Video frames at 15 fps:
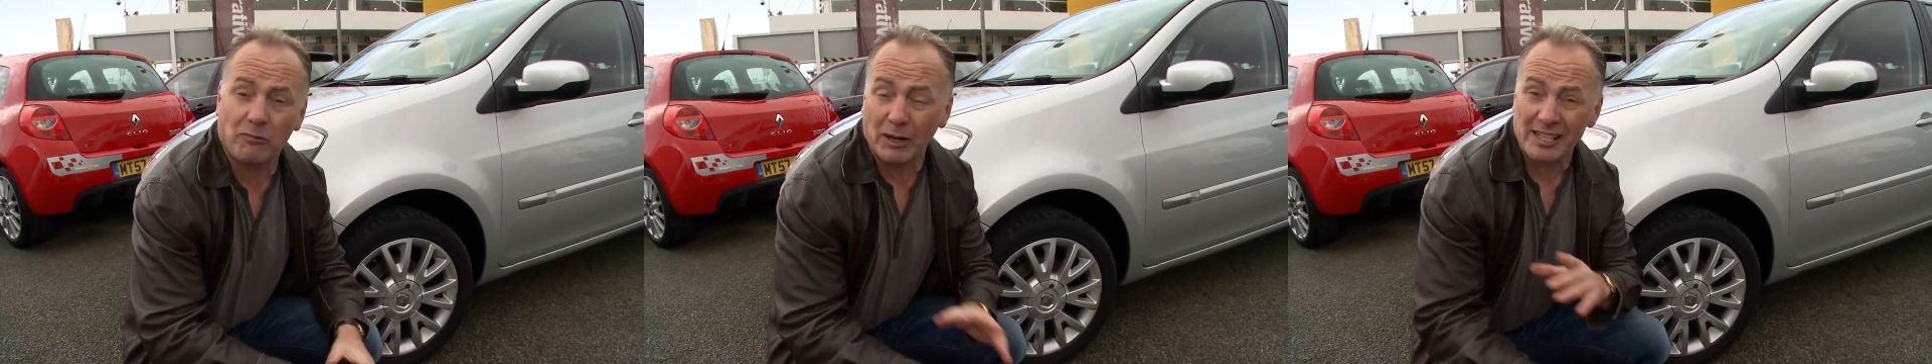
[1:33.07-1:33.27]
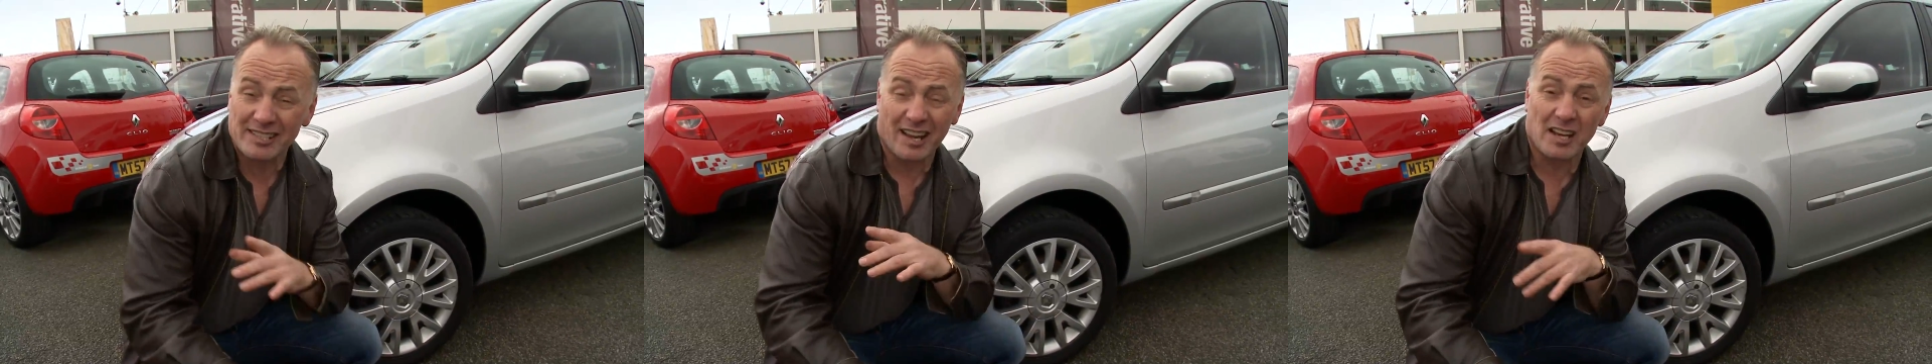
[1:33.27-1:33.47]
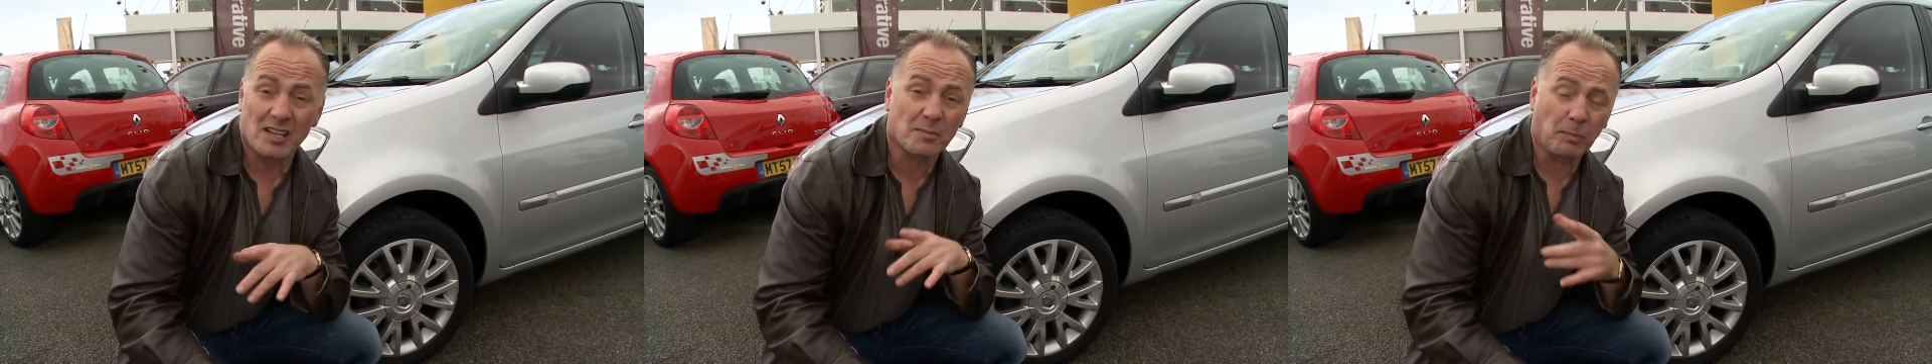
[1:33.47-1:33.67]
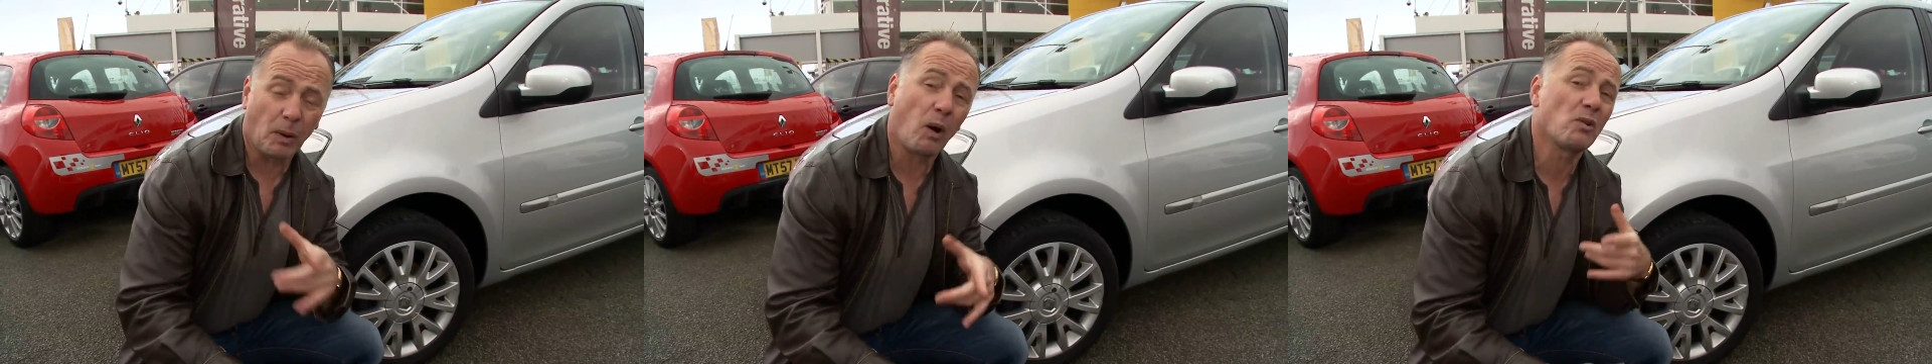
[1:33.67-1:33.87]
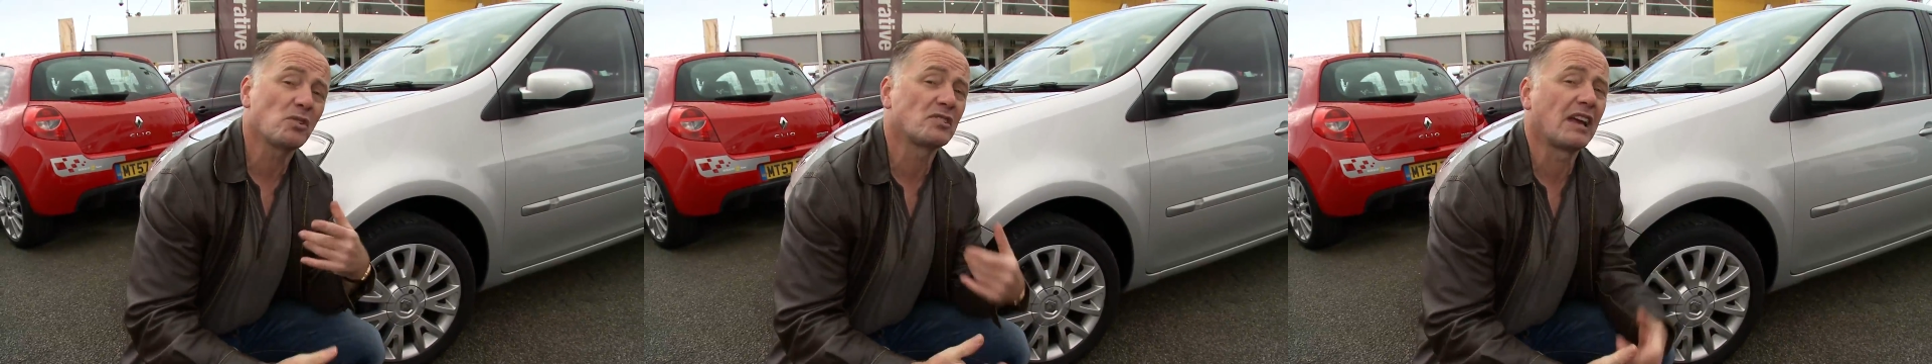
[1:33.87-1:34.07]
When I say
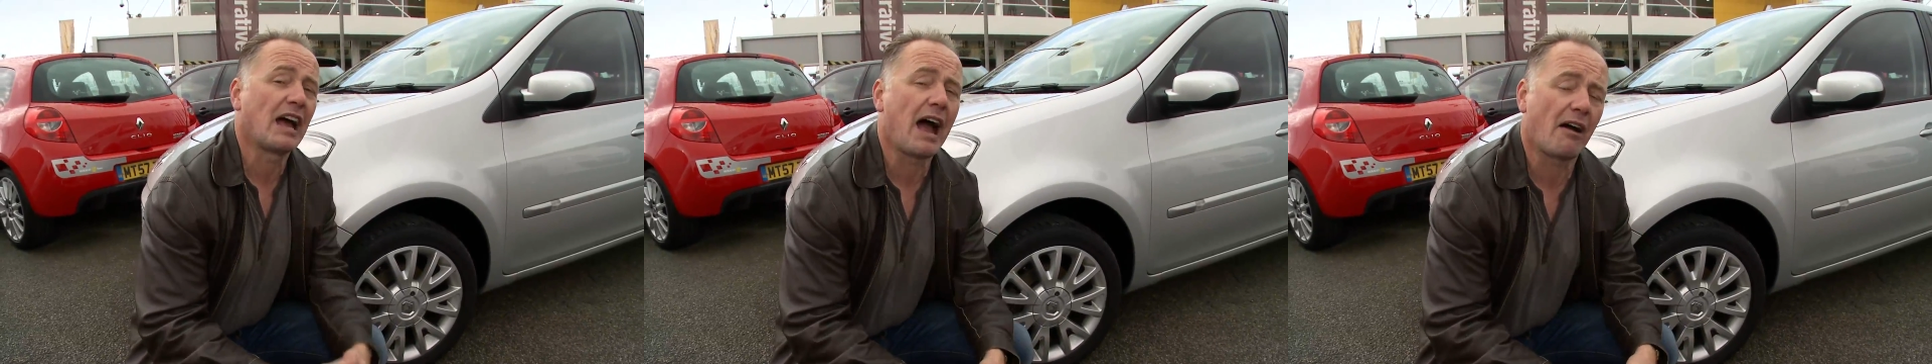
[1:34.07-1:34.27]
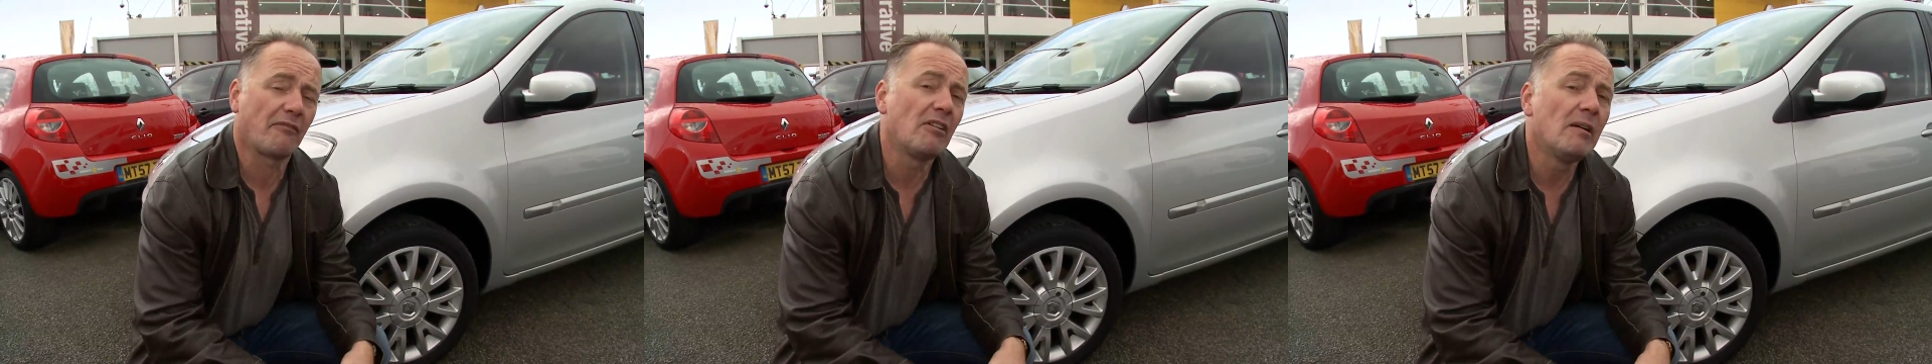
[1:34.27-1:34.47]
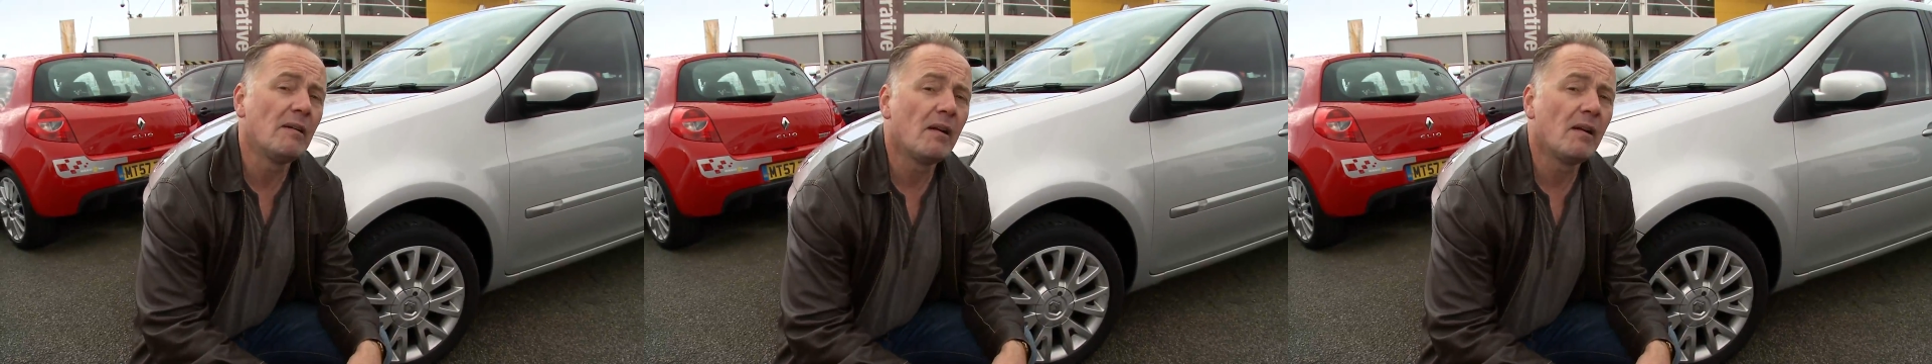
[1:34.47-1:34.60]
supposed to have,